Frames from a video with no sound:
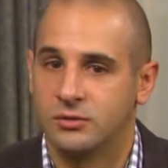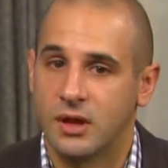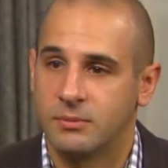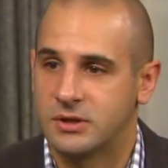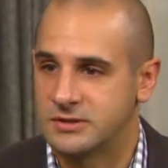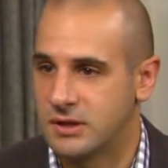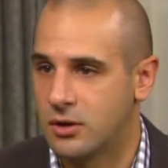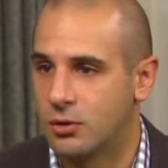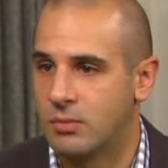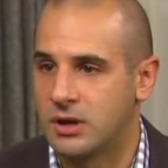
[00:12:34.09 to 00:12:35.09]
that because they
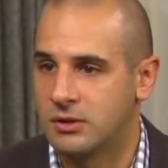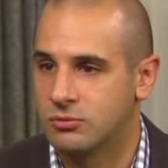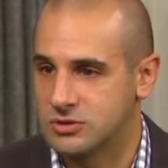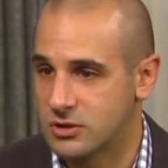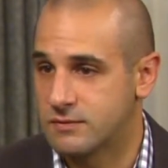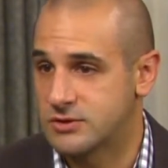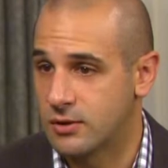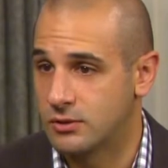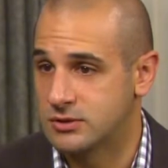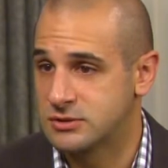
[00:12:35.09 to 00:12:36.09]
know many reservists
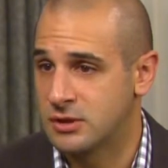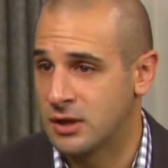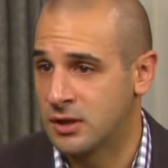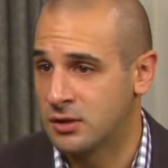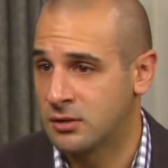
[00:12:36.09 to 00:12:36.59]
go to uh,